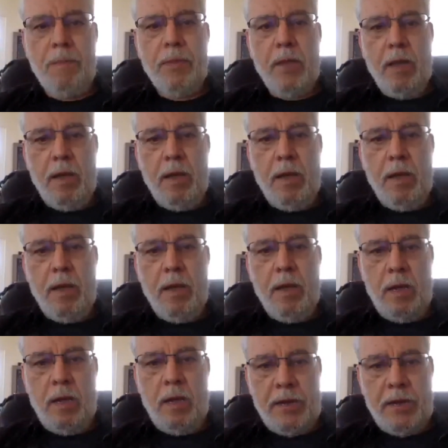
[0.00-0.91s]
But
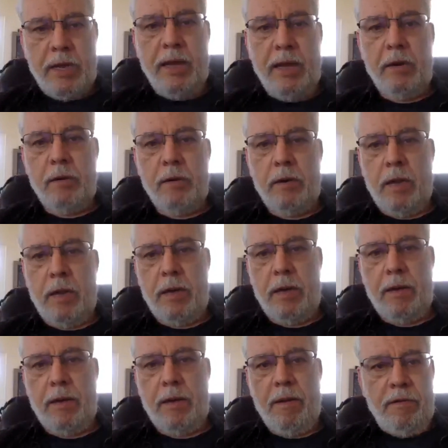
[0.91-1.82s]
again,
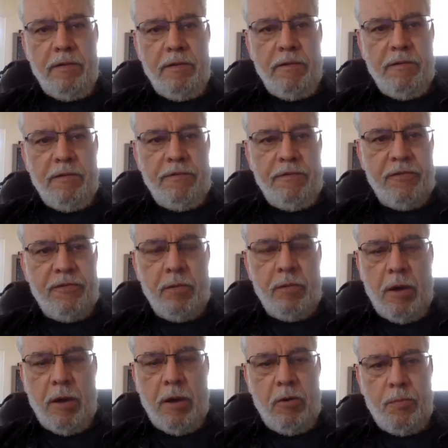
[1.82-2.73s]
from
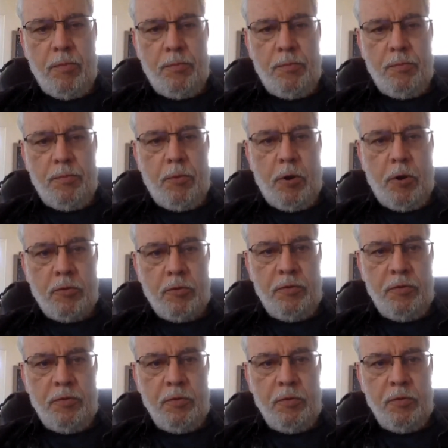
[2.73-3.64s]
our point of view
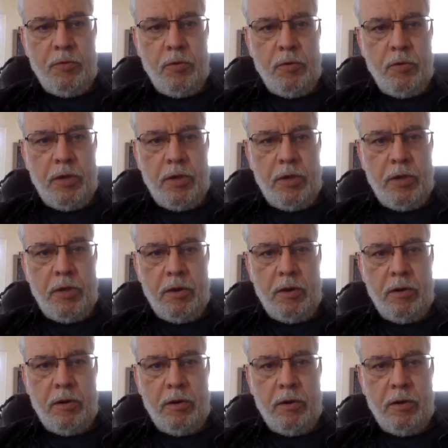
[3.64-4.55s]
here, I think
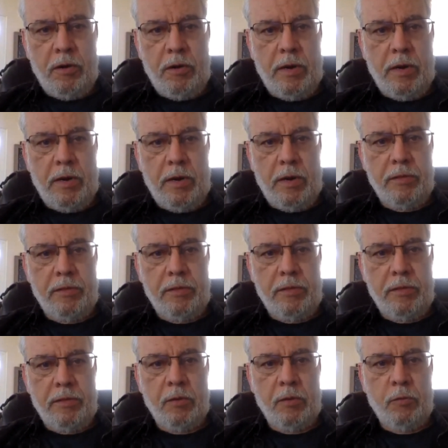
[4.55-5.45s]
we go for the
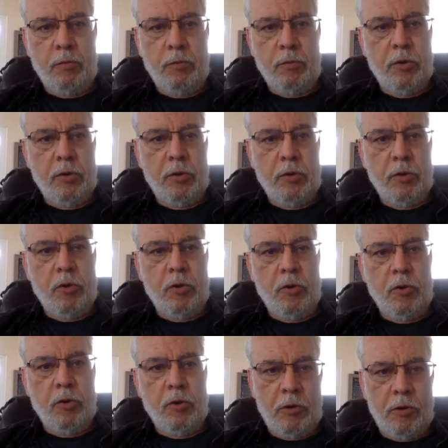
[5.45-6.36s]
lower-hanging fruit
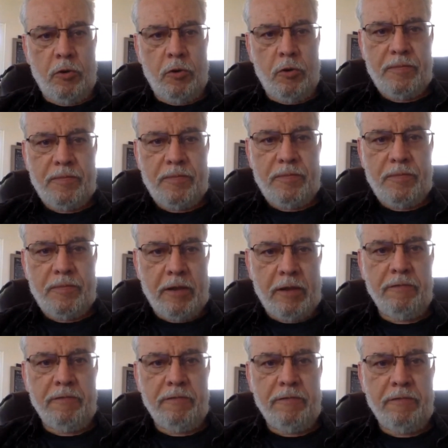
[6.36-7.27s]
and try to
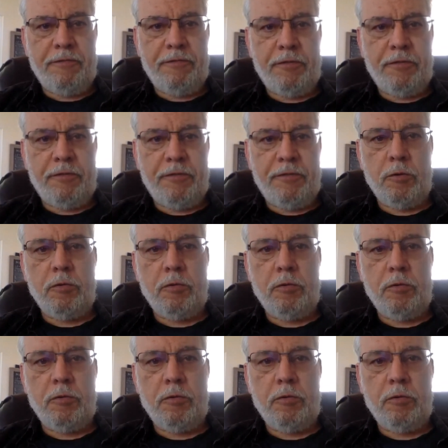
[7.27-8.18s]
there is
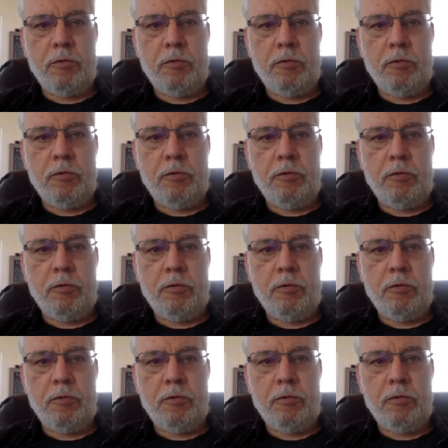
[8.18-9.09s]
enough stuff
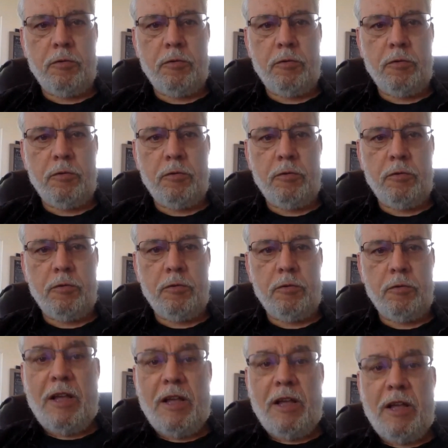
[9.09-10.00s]
there to keep us
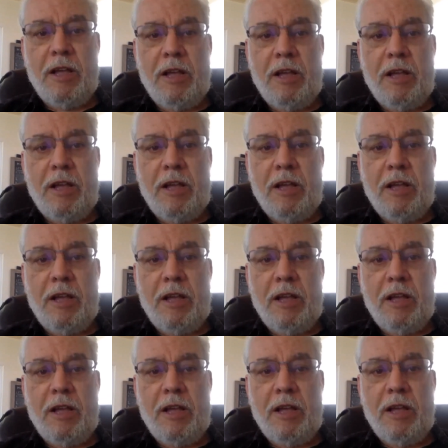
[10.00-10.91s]
busy for a long
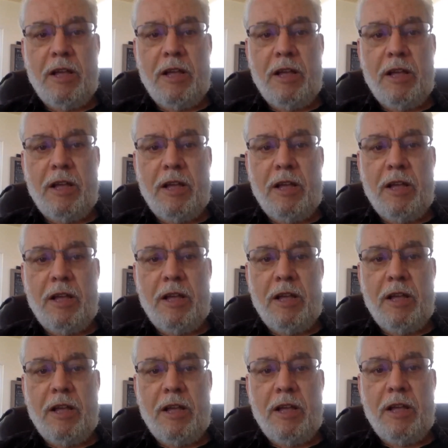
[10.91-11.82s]
time to prove things.